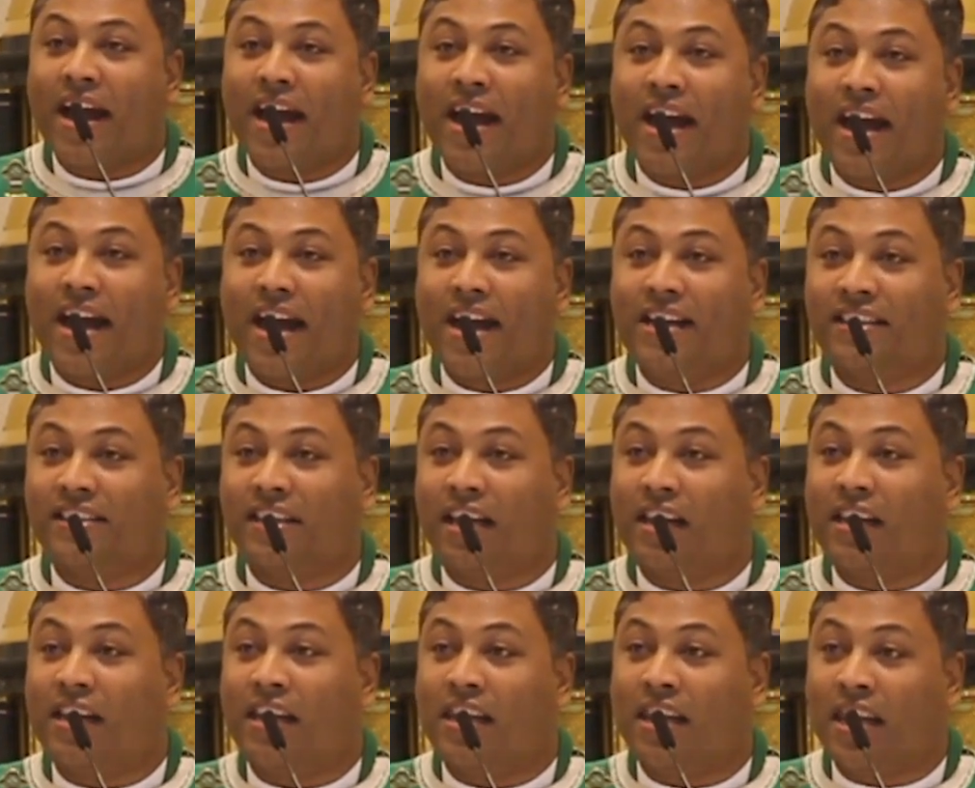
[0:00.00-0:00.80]
is a
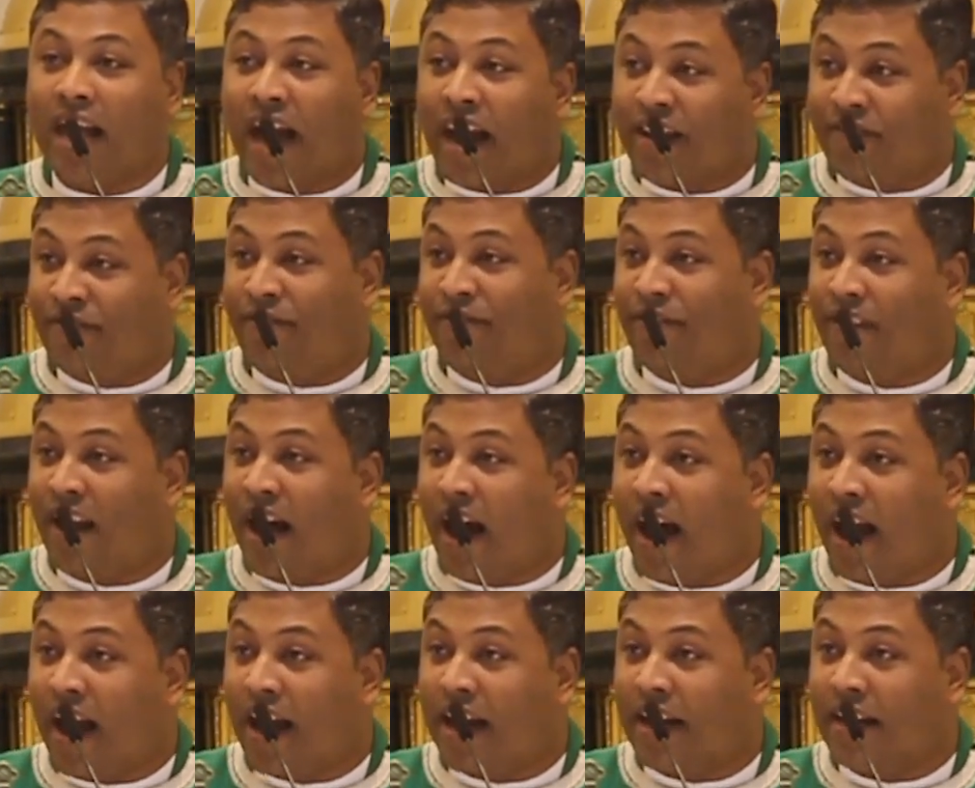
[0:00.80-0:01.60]

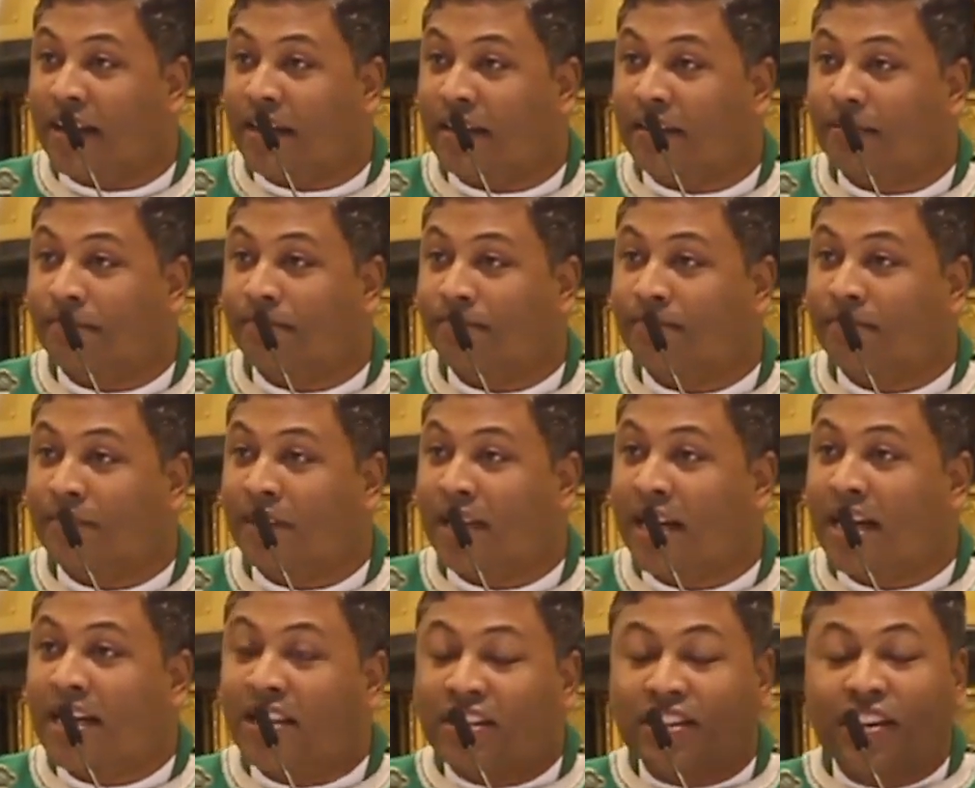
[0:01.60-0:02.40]
lifeline.
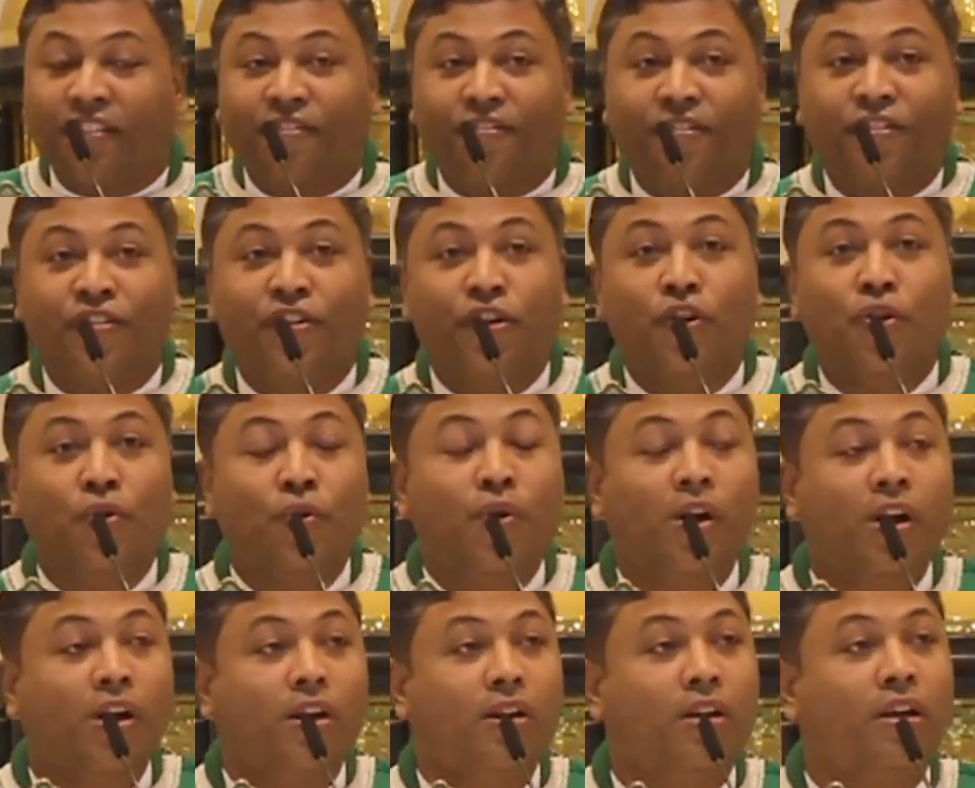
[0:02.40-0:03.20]
It's the
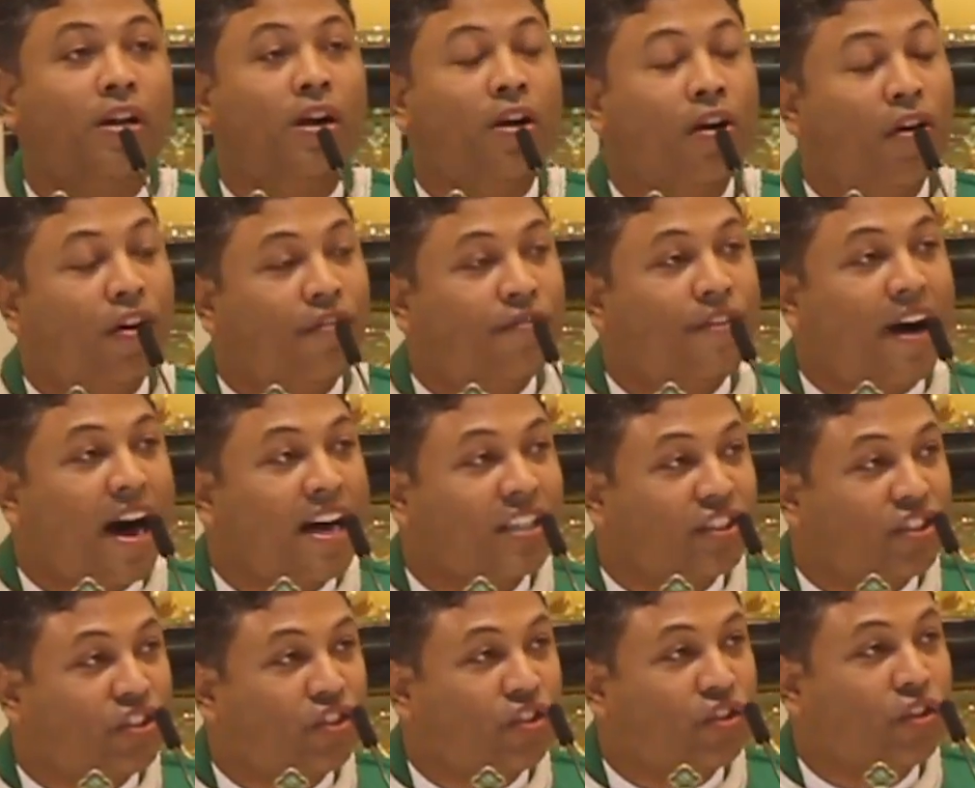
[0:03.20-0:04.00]
fuel of our
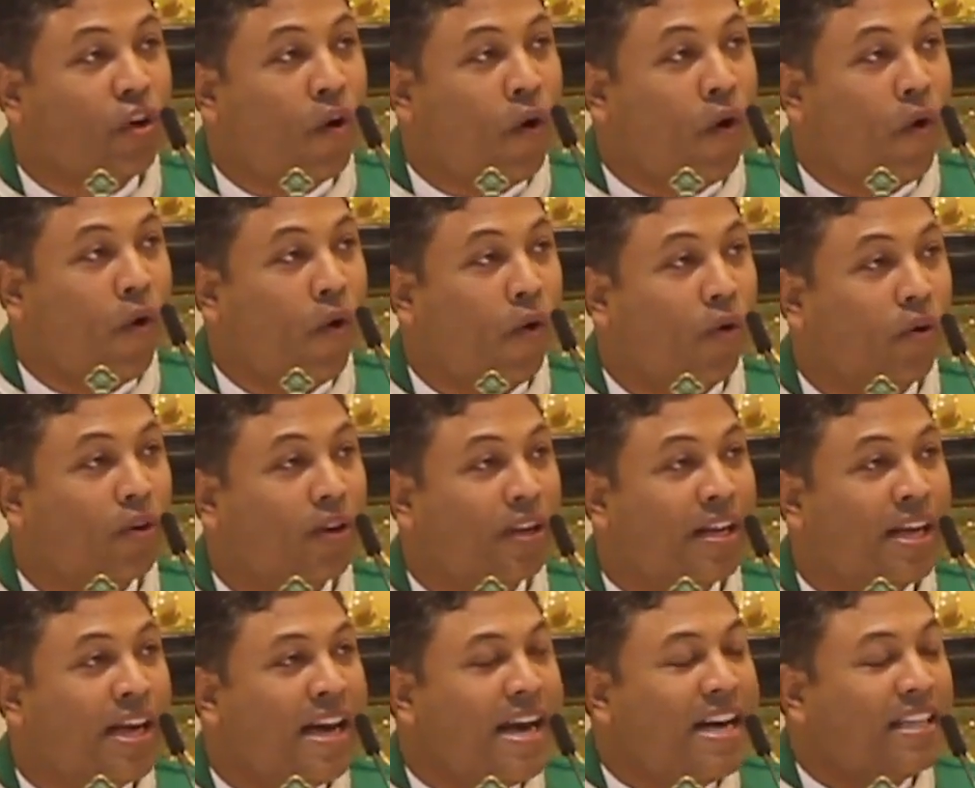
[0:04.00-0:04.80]
soul.
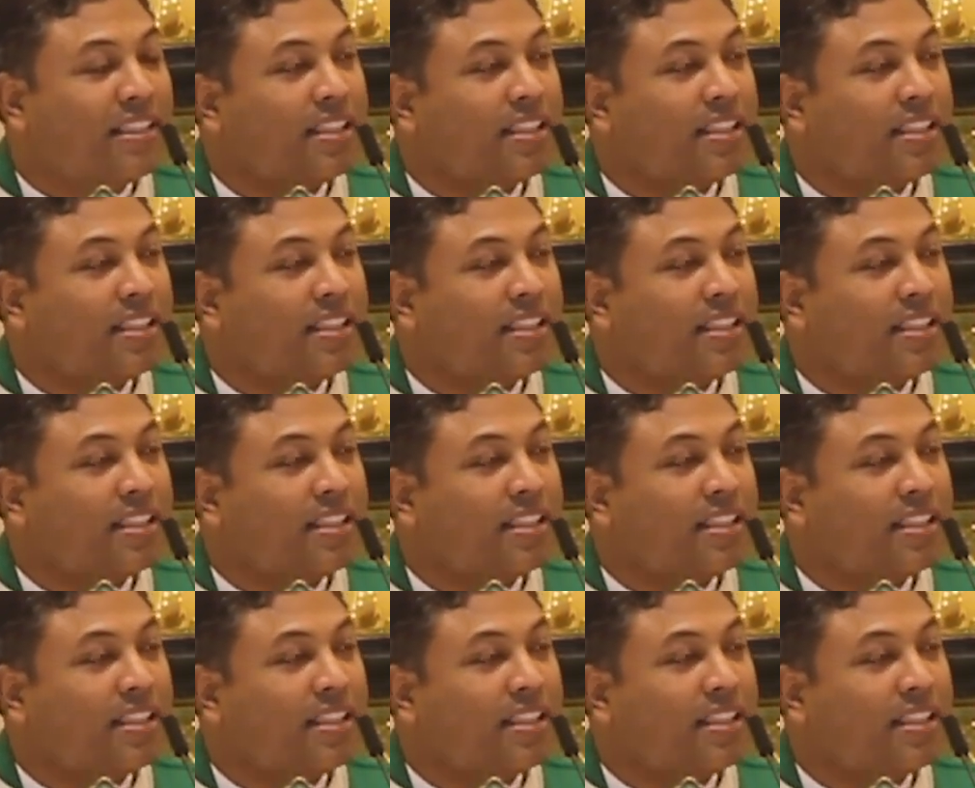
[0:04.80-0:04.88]
It's a